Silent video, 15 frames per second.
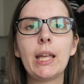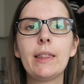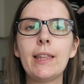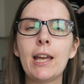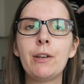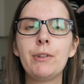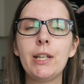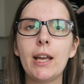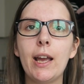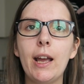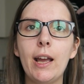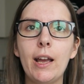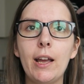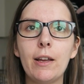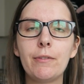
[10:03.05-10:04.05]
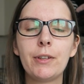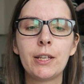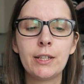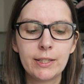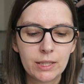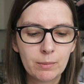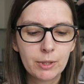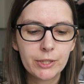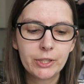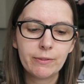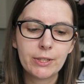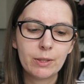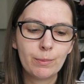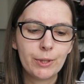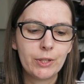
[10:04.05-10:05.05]
Then we have Disability
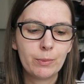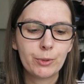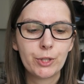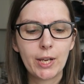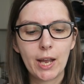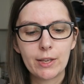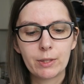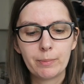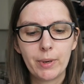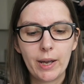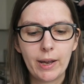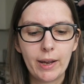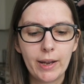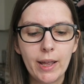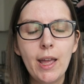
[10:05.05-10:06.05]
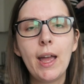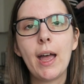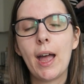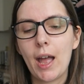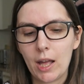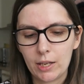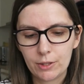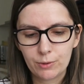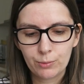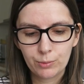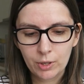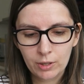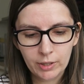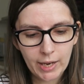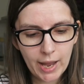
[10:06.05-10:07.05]
Visibility Podcast by Alice
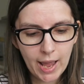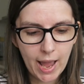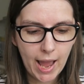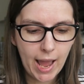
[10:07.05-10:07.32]
Wong,